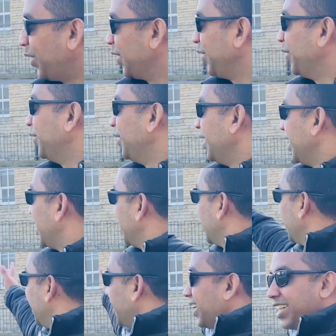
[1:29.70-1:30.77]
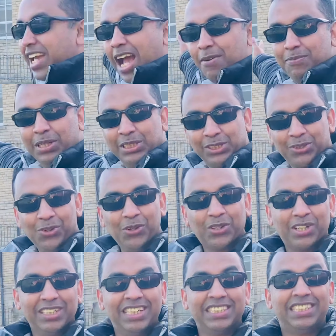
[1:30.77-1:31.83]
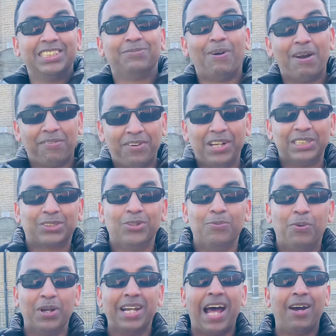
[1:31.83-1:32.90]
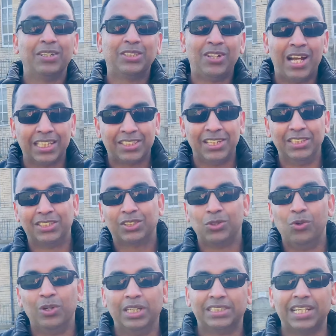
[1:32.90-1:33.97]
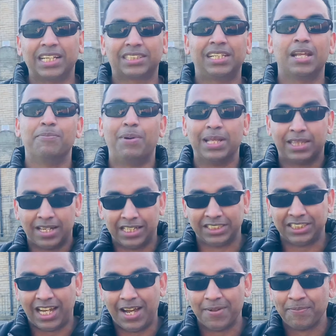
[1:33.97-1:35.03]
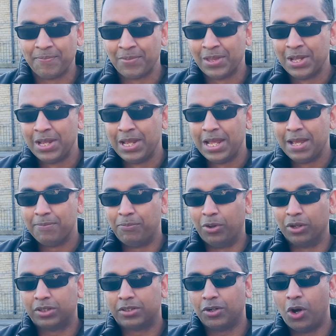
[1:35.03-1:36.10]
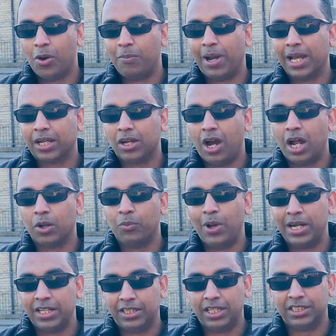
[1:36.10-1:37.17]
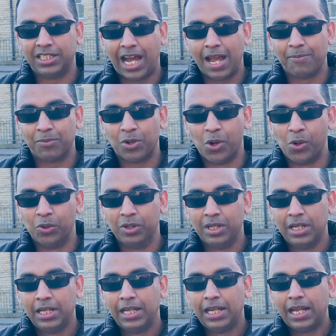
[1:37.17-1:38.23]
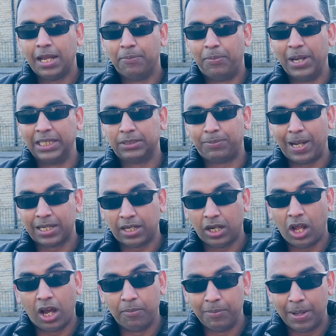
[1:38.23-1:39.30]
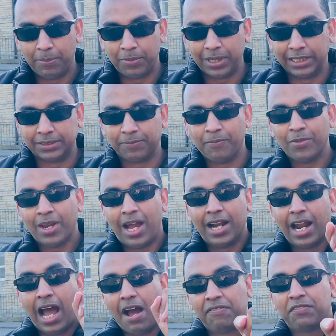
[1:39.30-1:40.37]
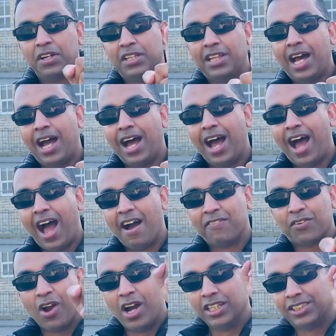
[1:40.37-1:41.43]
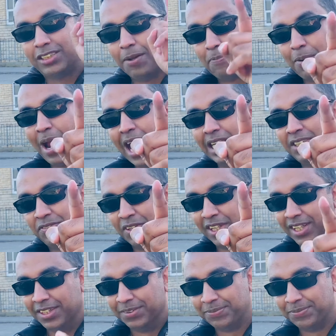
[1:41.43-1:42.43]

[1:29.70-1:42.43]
you Kettlebridge School because this is my first school. But now it's not actually a school. It's actually a madrasa. But oh my God, where did the time go? It brings back a lot of memories. And after that, I've got a surprise for you.